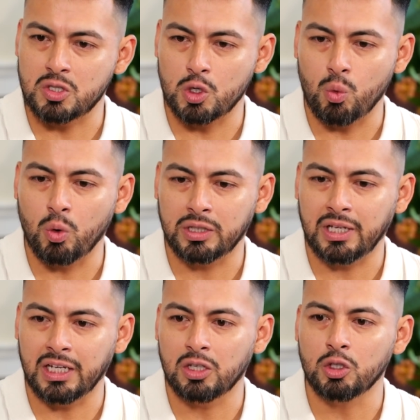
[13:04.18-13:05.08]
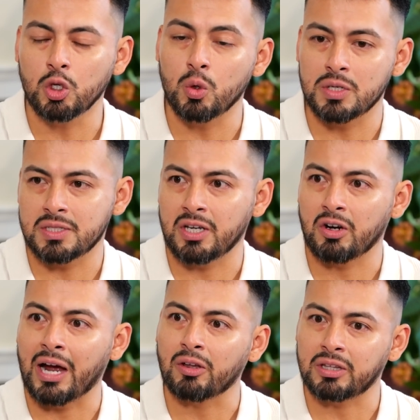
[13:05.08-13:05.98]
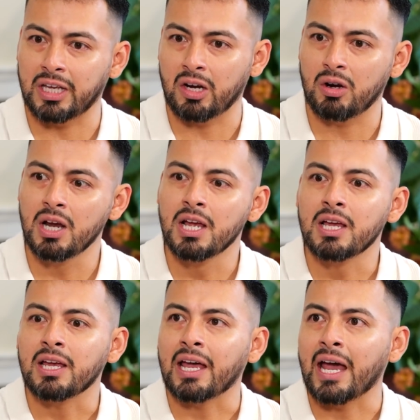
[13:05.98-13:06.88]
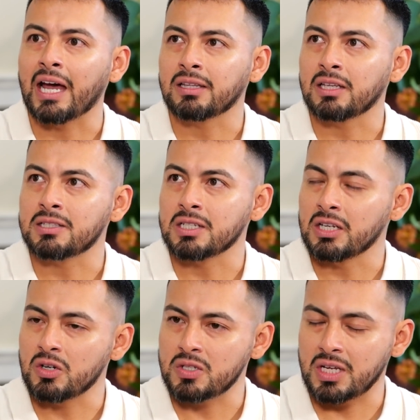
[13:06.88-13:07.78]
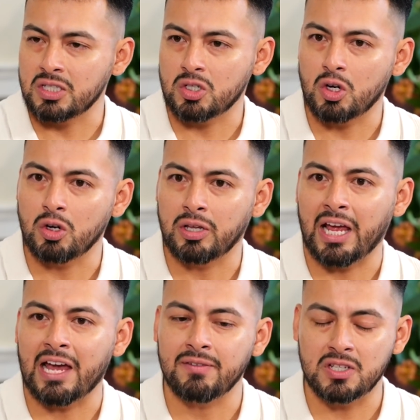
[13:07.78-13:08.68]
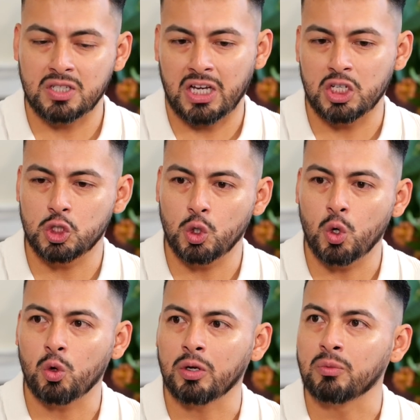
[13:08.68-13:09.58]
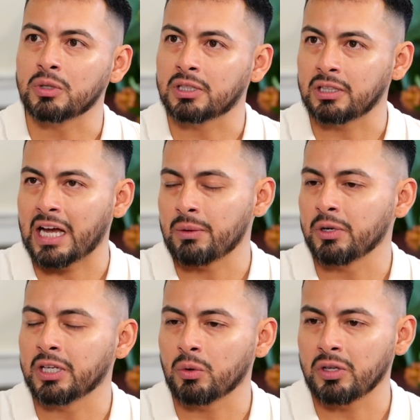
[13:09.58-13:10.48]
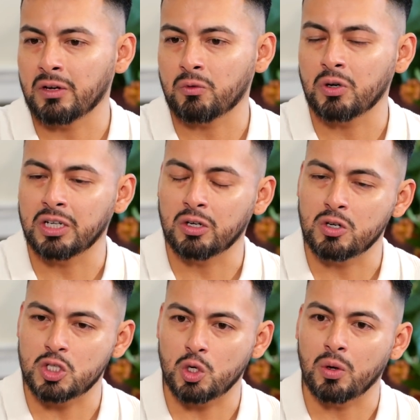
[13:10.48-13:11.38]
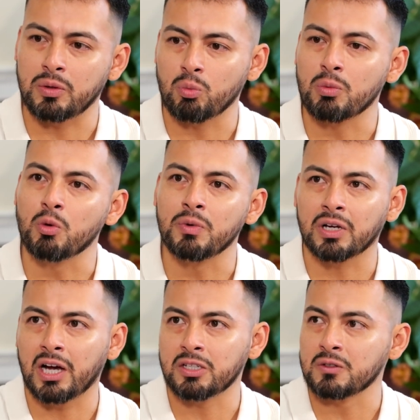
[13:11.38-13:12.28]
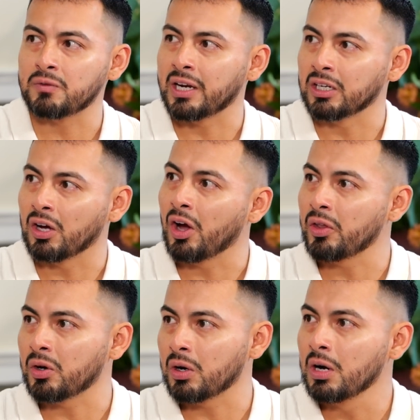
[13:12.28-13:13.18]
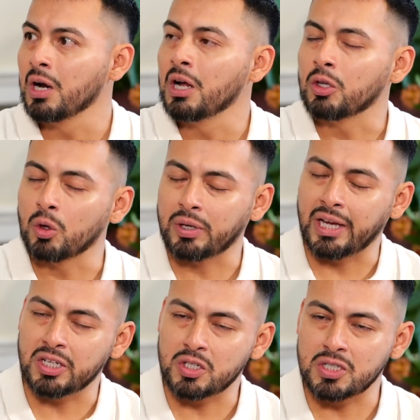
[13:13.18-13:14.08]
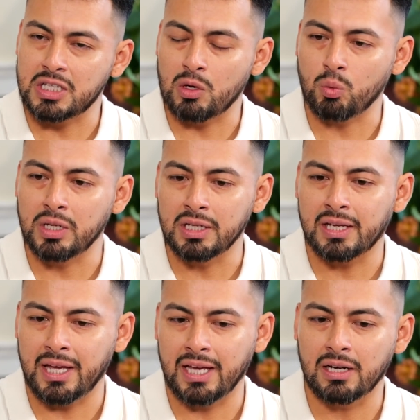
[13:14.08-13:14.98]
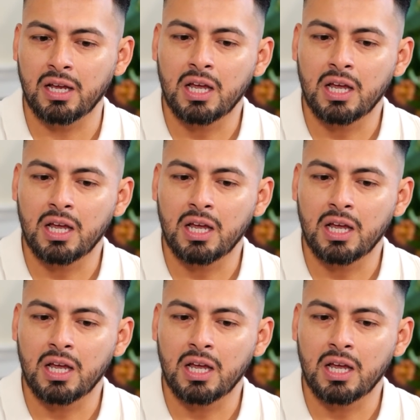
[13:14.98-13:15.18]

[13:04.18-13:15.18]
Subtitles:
So what they do is they're out there at the senior center. They have a schedule with the library. They were there for a year or so, and we're moving on to finding other locations that we can